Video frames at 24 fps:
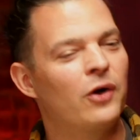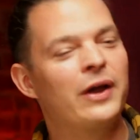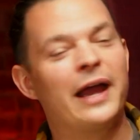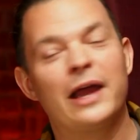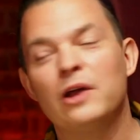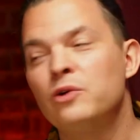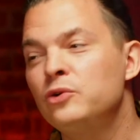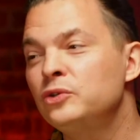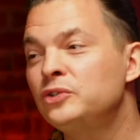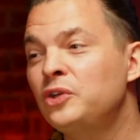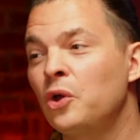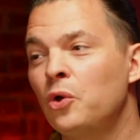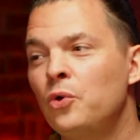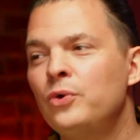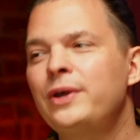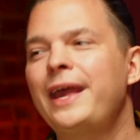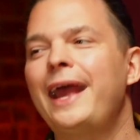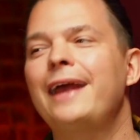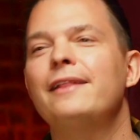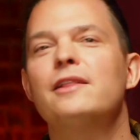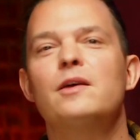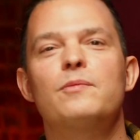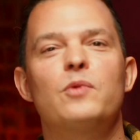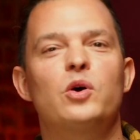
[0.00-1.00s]
okay, who's, who
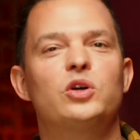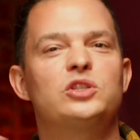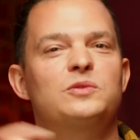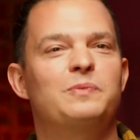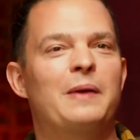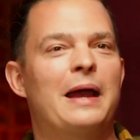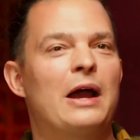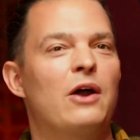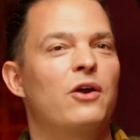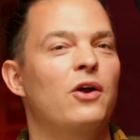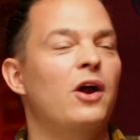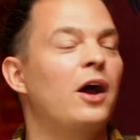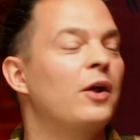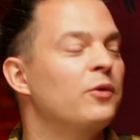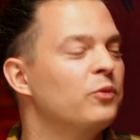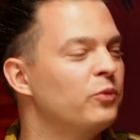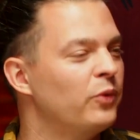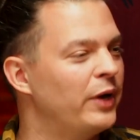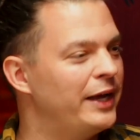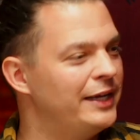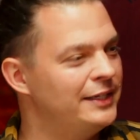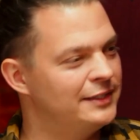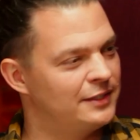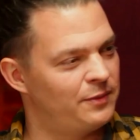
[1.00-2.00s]
gained the most power on
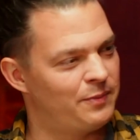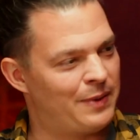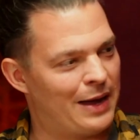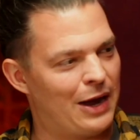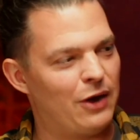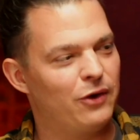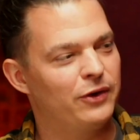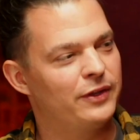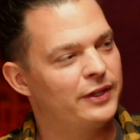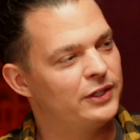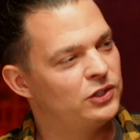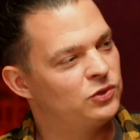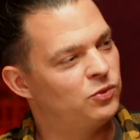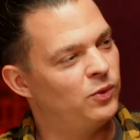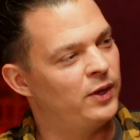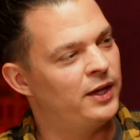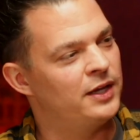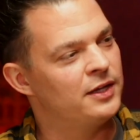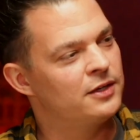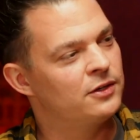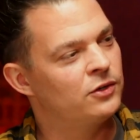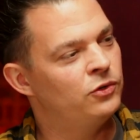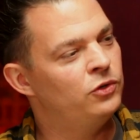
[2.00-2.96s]
Rings of Power this week?